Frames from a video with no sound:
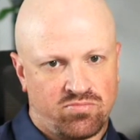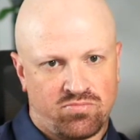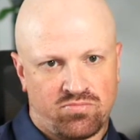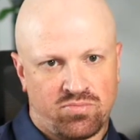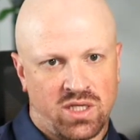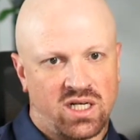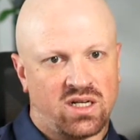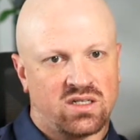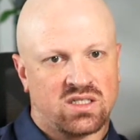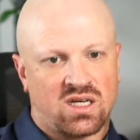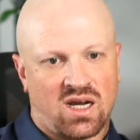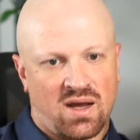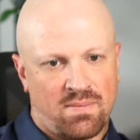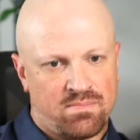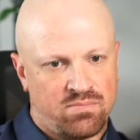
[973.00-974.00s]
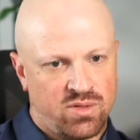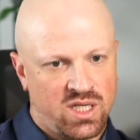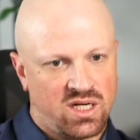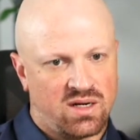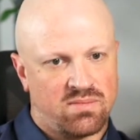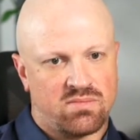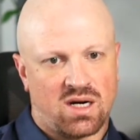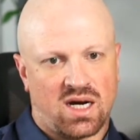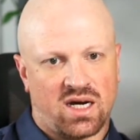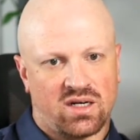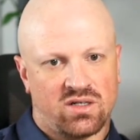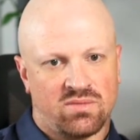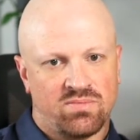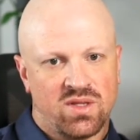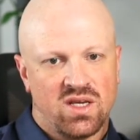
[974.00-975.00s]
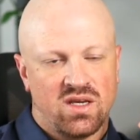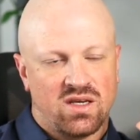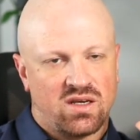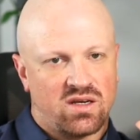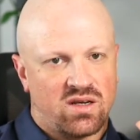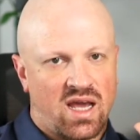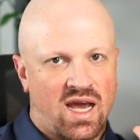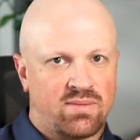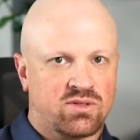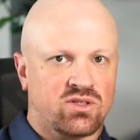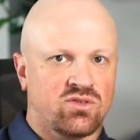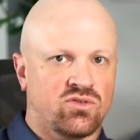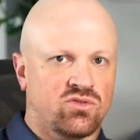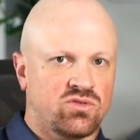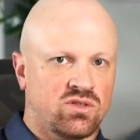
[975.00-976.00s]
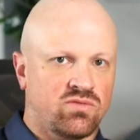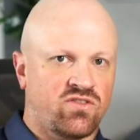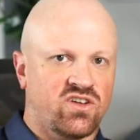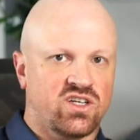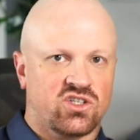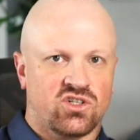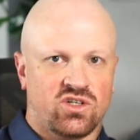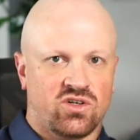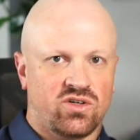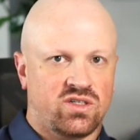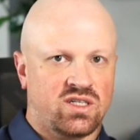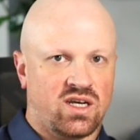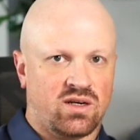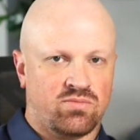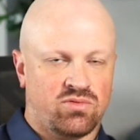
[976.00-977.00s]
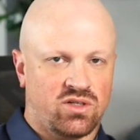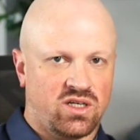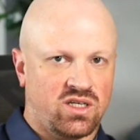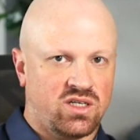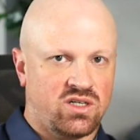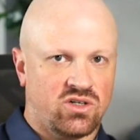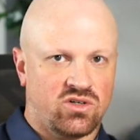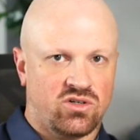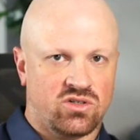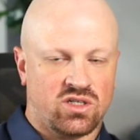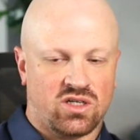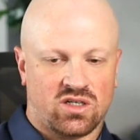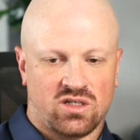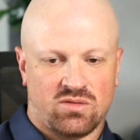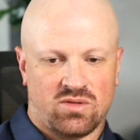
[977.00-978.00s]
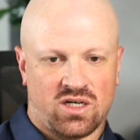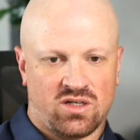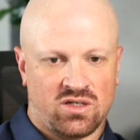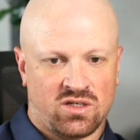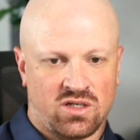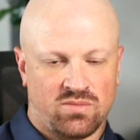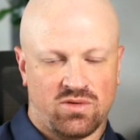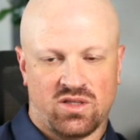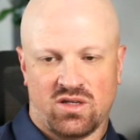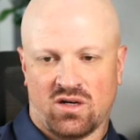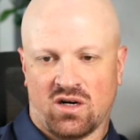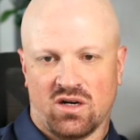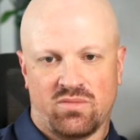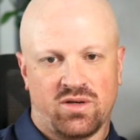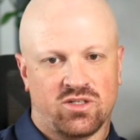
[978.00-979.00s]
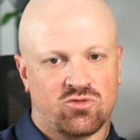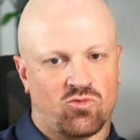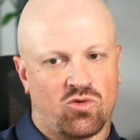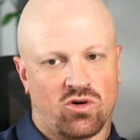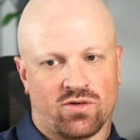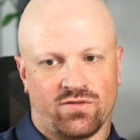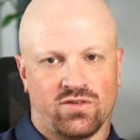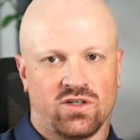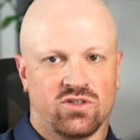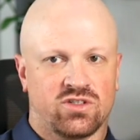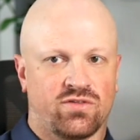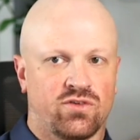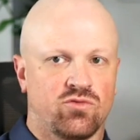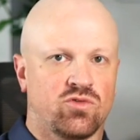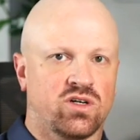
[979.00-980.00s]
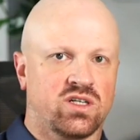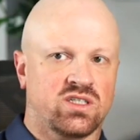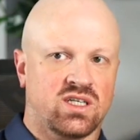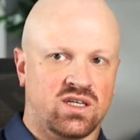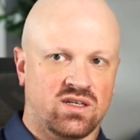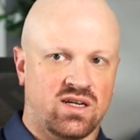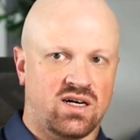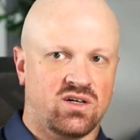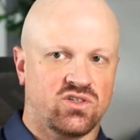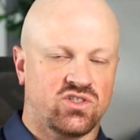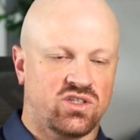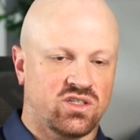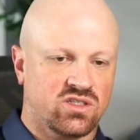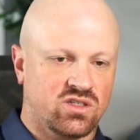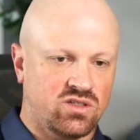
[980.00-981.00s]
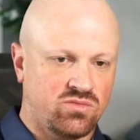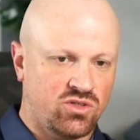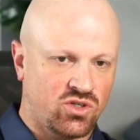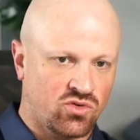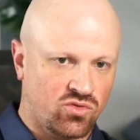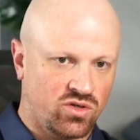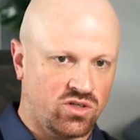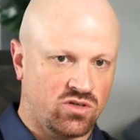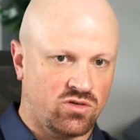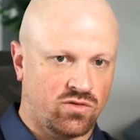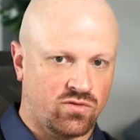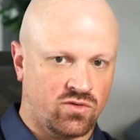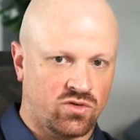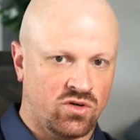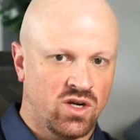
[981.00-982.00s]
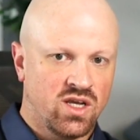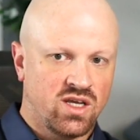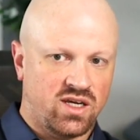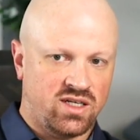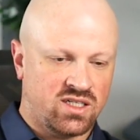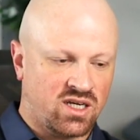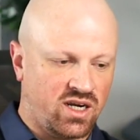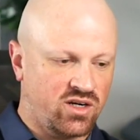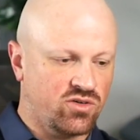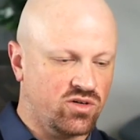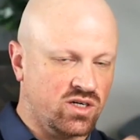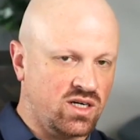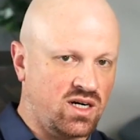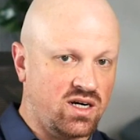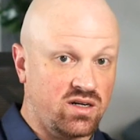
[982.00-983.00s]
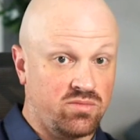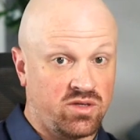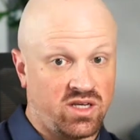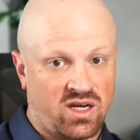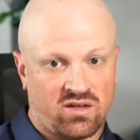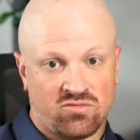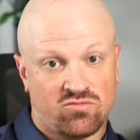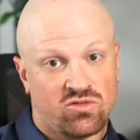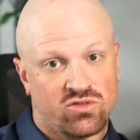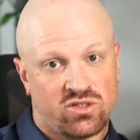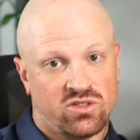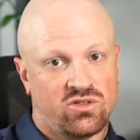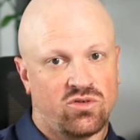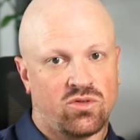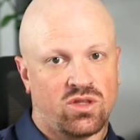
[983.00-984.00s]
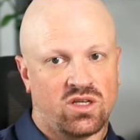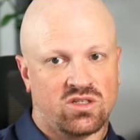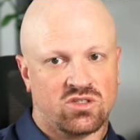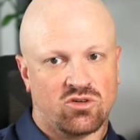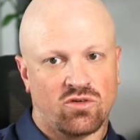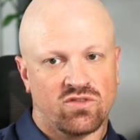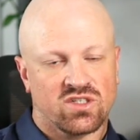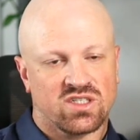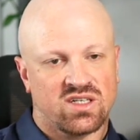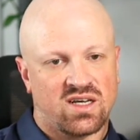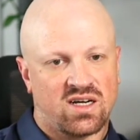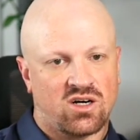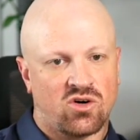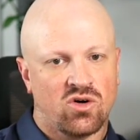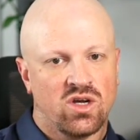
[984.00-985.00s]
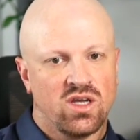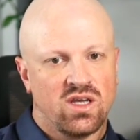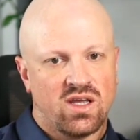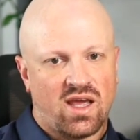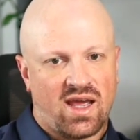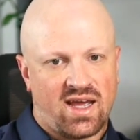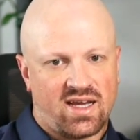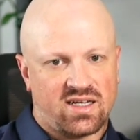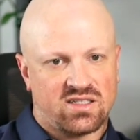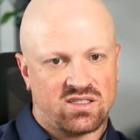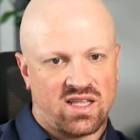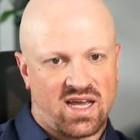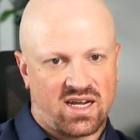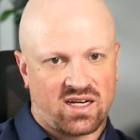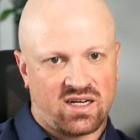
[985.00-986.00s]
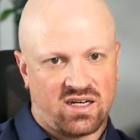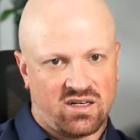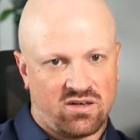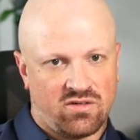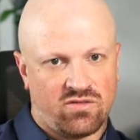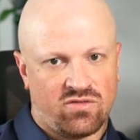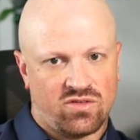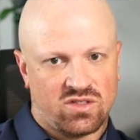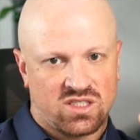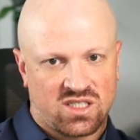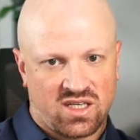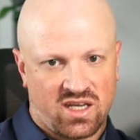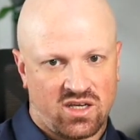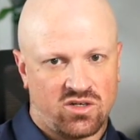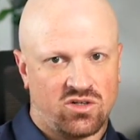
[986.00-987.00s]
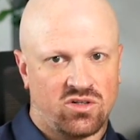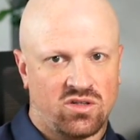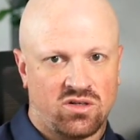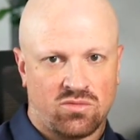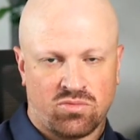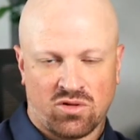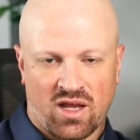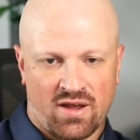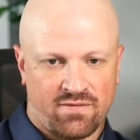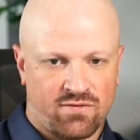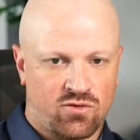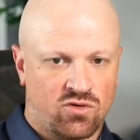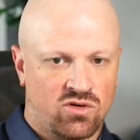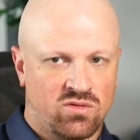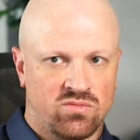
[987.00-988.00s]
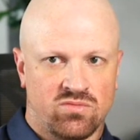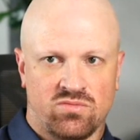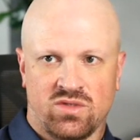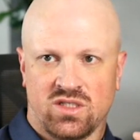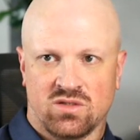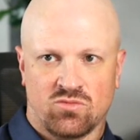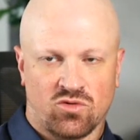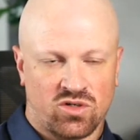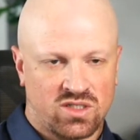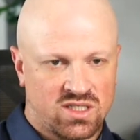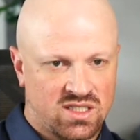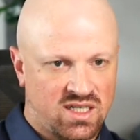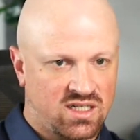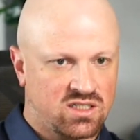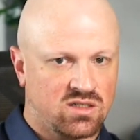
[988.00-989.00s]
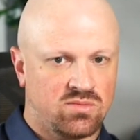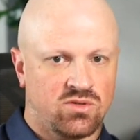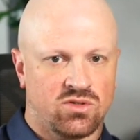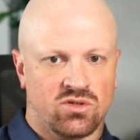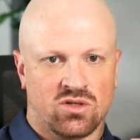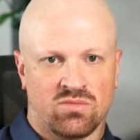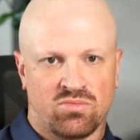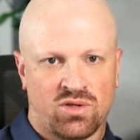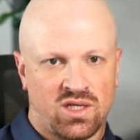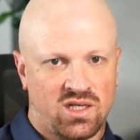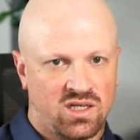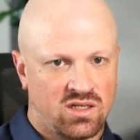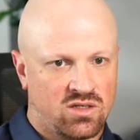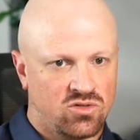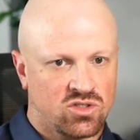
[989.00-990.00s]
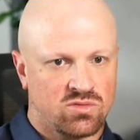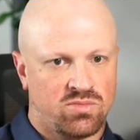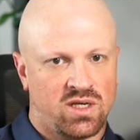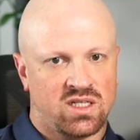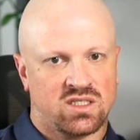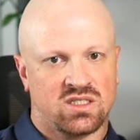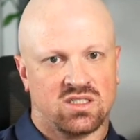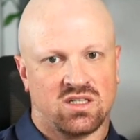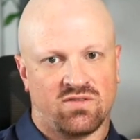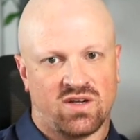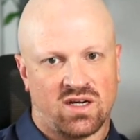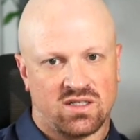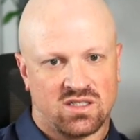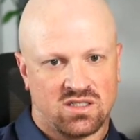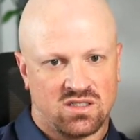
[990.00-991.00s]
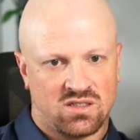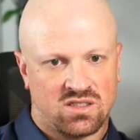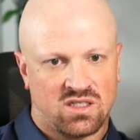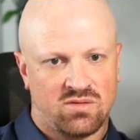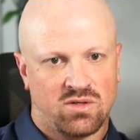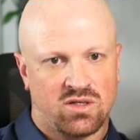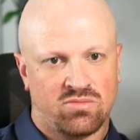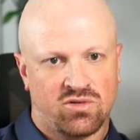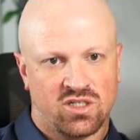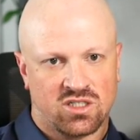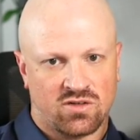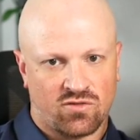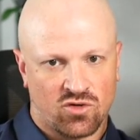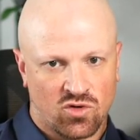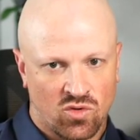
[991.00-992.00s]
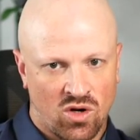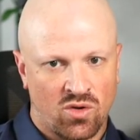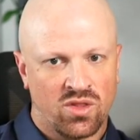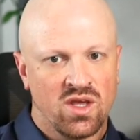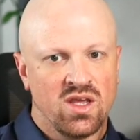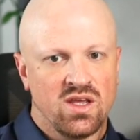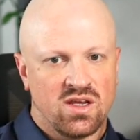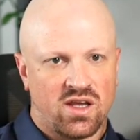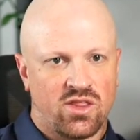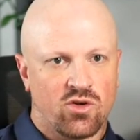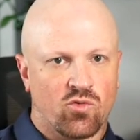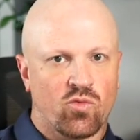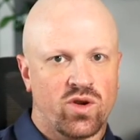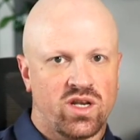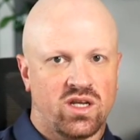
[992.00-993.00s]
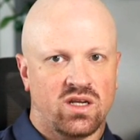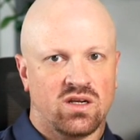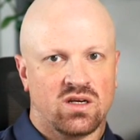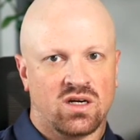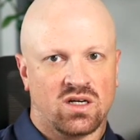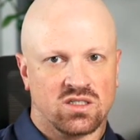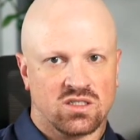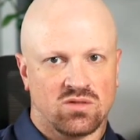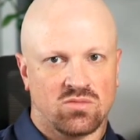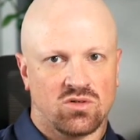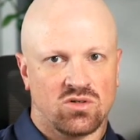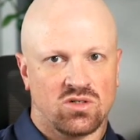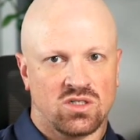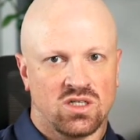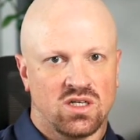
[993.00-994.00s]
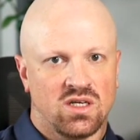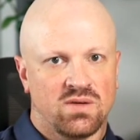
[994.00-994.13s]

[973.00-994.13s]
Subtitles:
beat on top, beat on bottom, absolute deflationary tech play here. You're talking about a company that automates workflows. If you want a technology that's going to be critical for a tighter economy, I really do think ServiceNow has that kind of scale. Their platform means more extensible. They're competing in new spaces. They've got seemingly places for growth, and they're winning customers